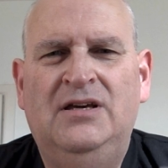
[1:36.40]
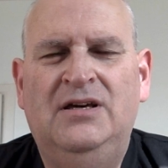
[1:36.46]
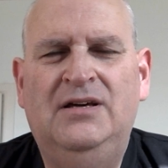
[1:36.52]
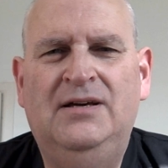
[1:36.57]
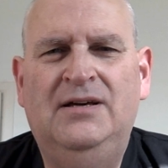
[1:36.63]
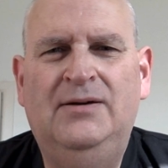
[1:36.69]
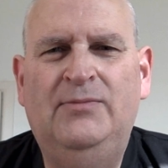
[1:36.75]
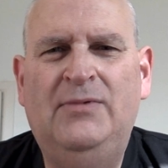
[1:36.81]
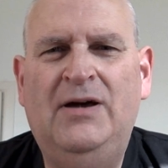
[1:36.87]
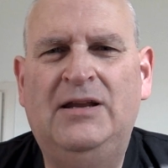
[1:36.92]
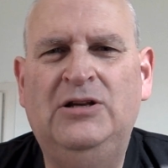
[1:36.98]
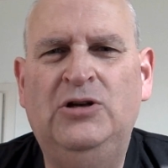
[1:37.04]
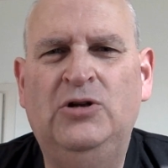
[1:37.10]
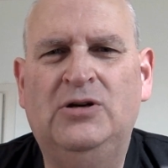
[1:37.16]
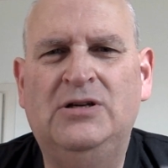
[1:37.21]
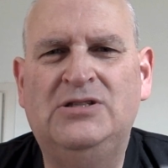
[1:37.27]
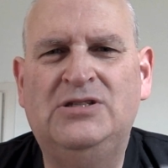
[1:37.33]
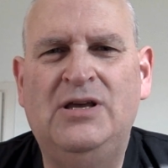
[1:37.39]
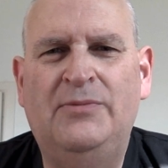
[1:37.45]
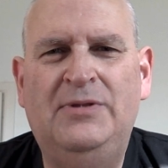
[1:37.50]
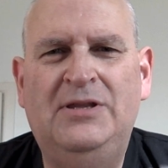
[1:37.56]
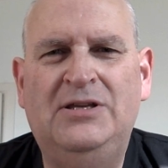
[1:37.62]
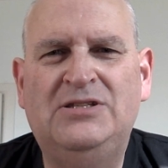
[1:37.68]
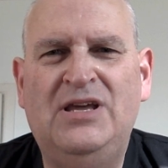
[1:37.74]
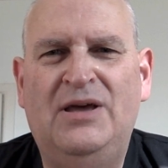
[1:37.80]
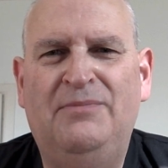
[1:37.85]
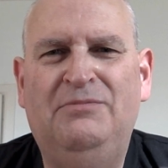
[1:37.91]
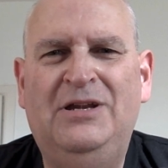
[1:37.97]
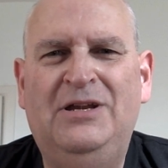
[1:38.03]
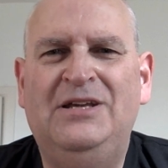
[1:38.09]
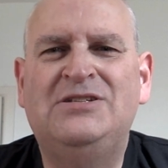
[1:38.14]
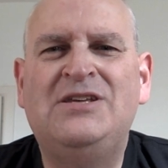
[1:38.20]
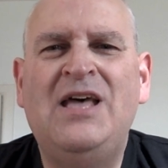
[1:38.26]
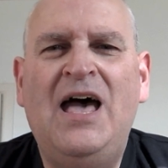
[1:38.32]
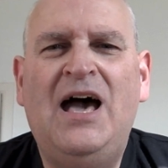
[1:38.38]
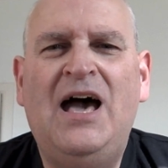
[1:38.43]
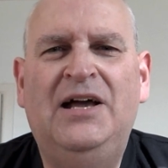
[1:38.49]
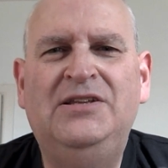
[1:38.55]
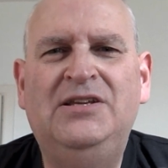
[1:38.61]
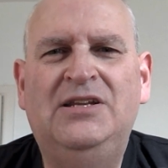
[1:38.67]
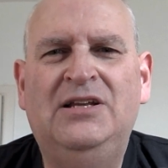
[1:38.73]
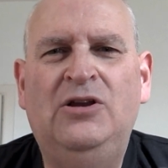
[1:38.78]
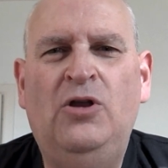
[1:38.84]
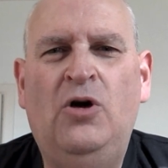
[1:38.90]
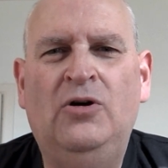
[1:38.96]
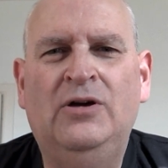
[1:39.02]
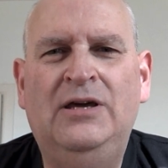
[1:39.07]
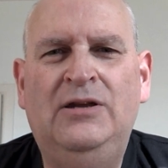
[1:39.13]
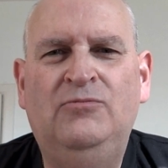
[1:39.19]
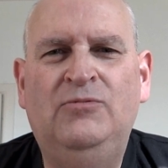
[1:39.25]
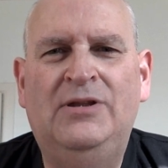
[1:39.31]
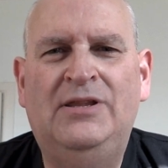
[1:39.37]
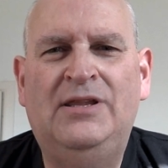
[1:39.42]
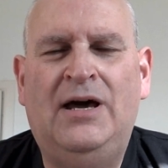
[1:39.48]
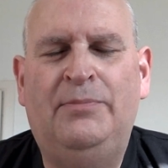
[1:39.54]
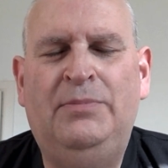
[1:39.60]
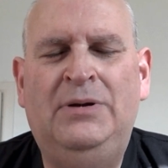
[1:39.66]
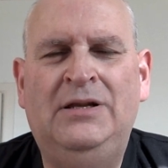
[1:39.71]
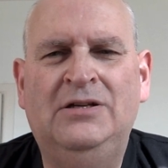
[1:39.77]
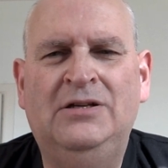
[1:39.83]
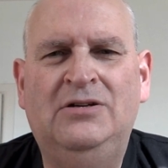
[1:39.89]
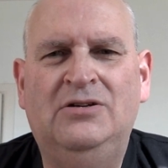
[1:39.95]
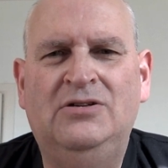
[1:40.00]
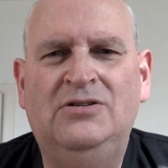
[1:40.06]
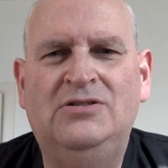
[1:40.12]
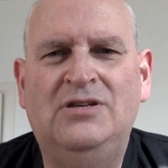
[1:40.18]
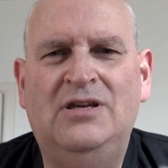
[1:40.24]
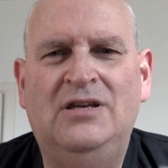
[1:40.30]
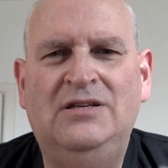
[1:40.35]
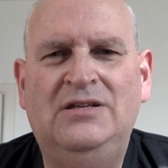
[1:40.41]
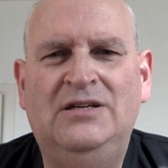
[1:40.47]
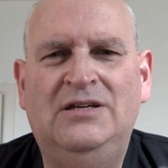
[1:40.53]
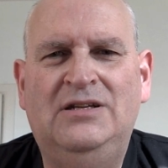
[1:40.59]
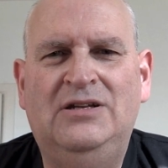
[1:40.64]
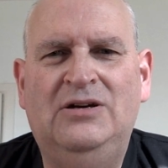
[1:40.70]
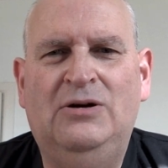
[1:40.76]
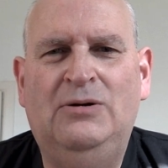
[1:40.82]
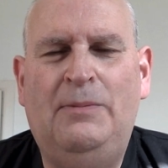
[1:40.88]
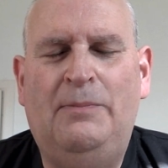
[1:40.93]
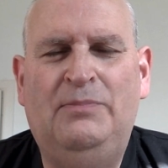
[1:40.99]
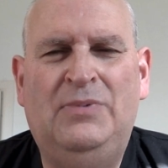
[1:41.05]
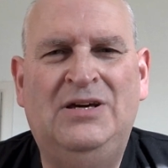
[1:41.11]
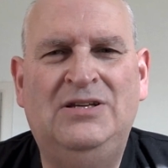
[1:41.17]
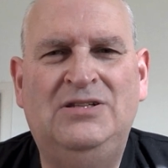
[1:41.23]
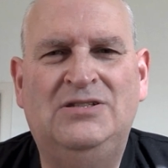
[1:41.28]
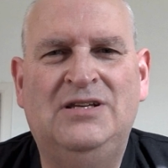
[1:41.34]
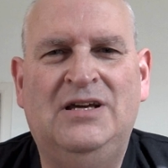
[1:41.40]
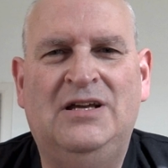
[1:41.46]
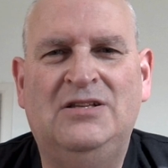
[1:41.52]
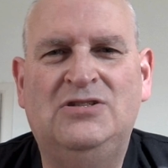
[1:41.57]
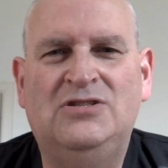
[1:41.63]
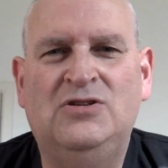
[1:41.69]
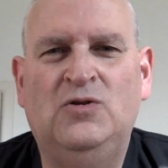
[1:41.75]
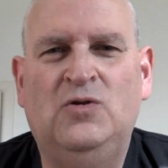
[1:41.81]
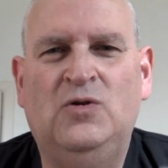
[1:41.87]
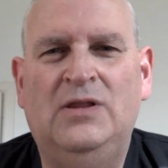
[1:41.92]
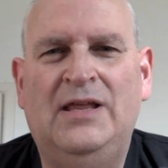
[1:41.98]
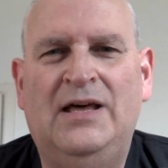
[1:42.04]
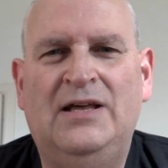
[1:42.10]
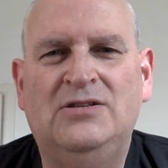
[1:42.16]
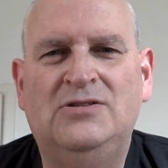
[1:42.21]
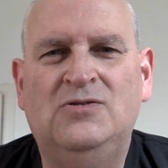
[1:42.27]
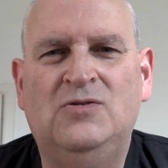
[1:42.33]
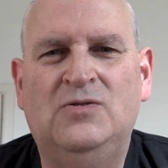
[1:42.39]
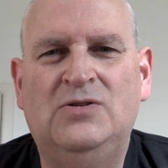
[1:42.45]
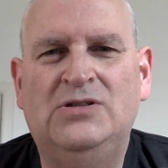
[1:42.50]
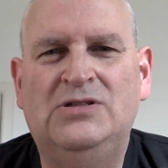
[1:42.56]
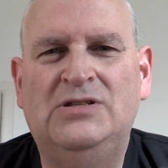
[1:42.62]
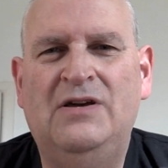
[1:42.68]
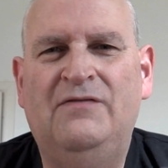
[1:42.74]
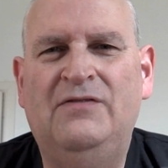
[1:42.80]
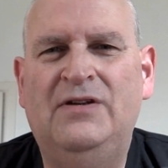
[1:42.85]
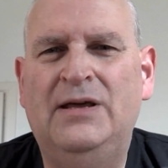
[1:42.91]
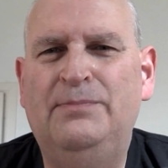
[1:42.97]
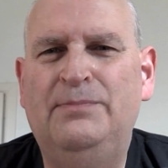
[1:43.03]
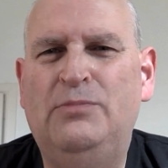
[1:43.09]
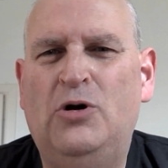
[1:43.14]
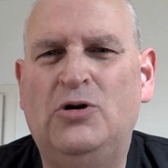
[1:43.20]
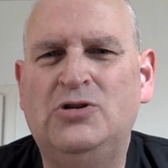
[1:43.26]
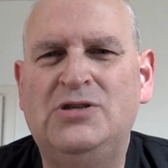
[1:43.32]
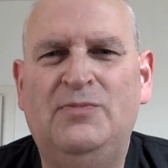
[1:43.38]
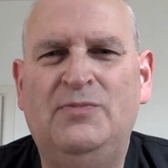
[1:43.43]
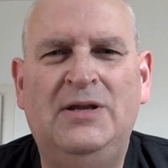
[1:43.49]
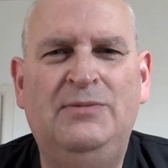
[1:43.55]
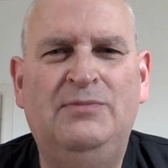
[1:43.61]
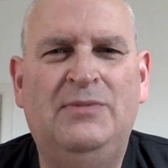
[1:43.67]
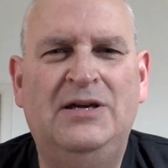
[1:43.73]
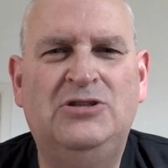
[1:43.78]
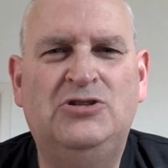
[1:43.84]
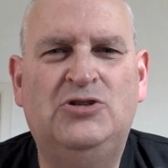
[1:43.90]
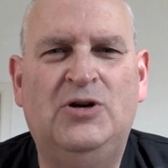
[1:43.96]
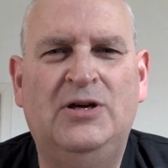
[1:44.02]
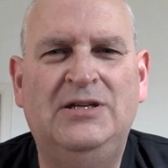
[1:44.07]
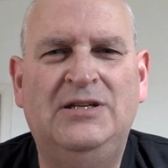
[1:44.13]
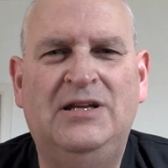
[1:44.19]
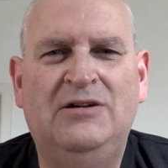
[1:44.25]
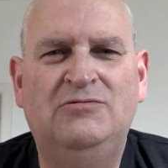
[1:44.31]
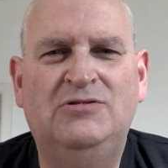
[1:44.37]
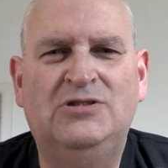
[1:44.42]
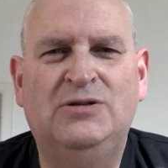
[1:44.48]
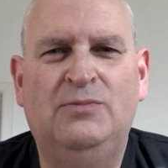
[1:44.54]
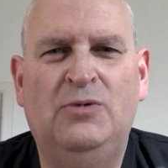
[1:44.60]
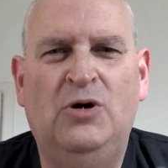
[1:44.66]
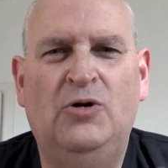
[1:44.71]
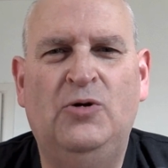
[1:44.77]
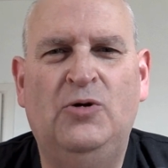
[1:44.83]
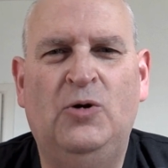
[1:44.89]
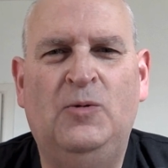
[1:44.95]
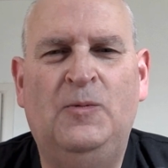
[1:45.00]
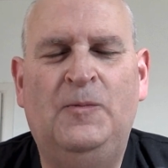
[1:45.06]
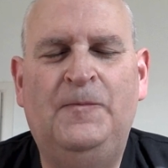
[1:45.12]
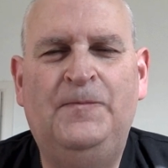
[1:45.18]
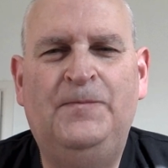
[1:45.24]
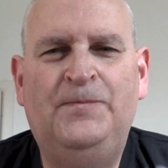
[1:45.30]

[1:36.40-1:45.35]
um, had a look at some of the templates. I did a login with Apple because, you know, ByteDance and all that sort of stuff. And I possibly might try it out tomorrow.